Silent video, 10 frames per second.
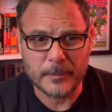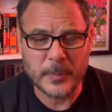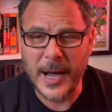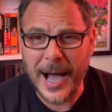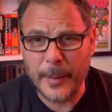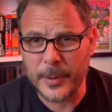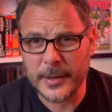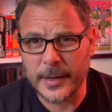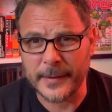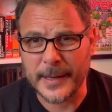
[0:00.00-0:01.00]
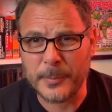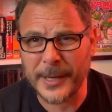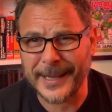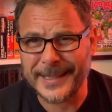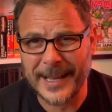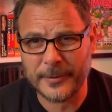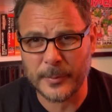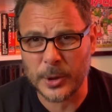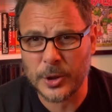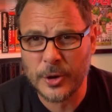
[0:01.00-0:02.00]
pub, and they played nothing
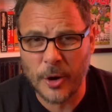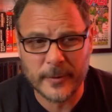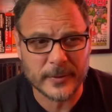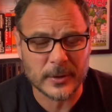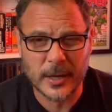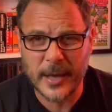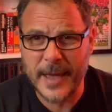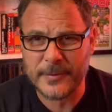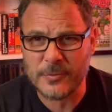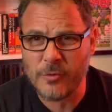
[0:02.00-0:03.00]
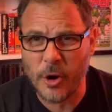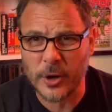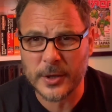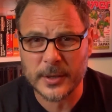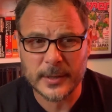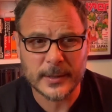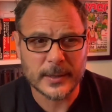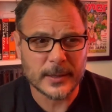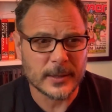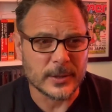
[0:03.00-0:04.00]
but goth and heavy rock,
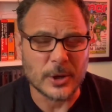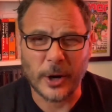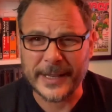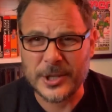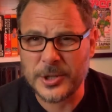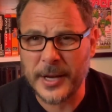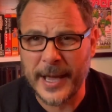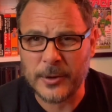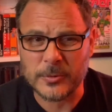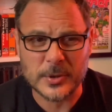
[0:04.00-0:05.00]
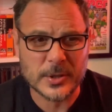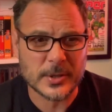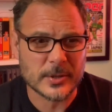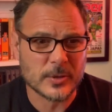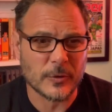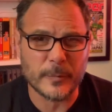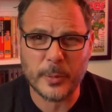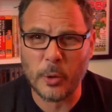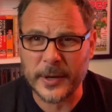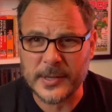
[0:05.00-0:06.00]
9 Inch Nails to sort of
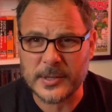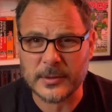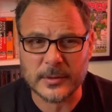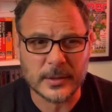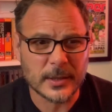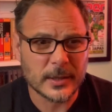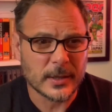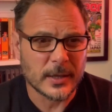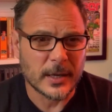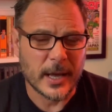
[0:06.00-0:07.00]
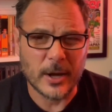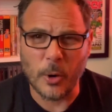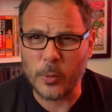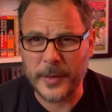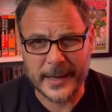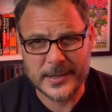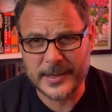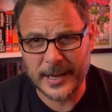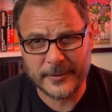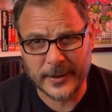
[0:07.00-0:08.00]
Poison, all that
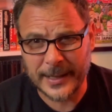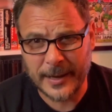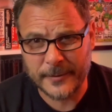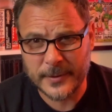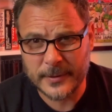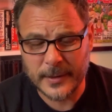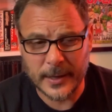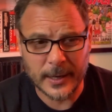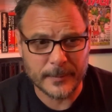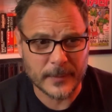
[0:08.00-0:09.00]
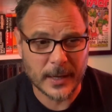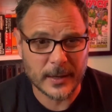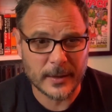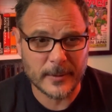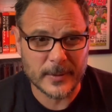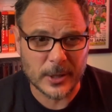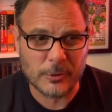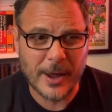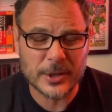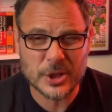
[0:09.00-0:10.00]
stuff I loved. The
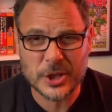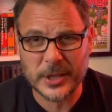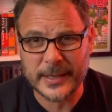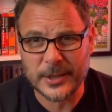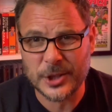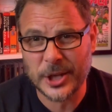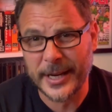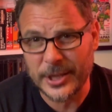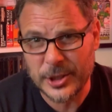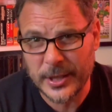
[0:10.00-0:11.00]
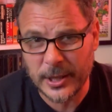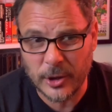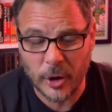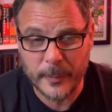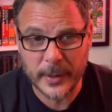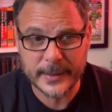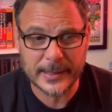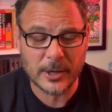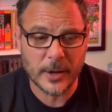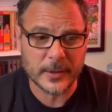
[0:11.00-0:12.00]
grunge scene changed it a lot, but I did
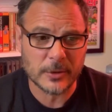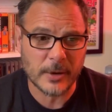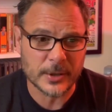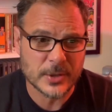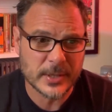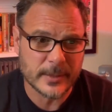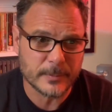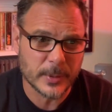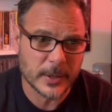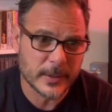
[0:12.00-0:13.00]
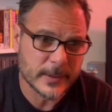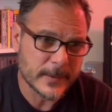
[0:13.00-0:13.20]
like the grunge scene, but